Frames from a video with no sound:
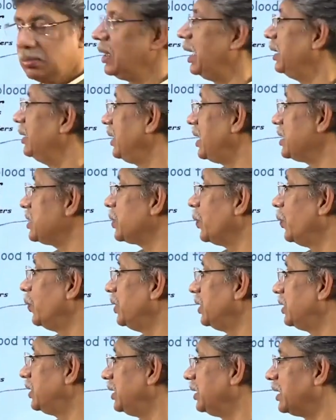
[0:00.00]
and that's the
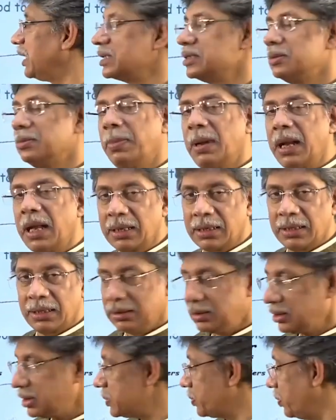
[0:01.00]
only thing that is black
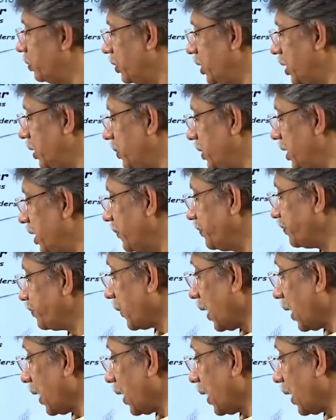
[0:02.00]
in this polar bear.